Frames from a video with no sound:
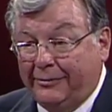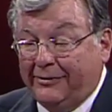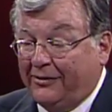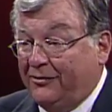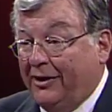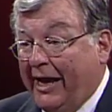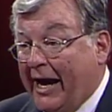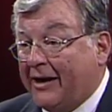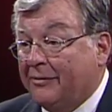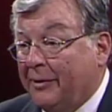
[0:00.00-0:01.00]
such an
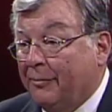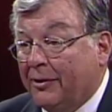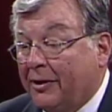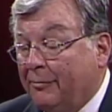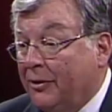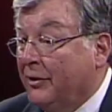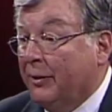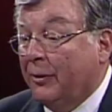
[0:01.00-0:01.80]
active member of the community.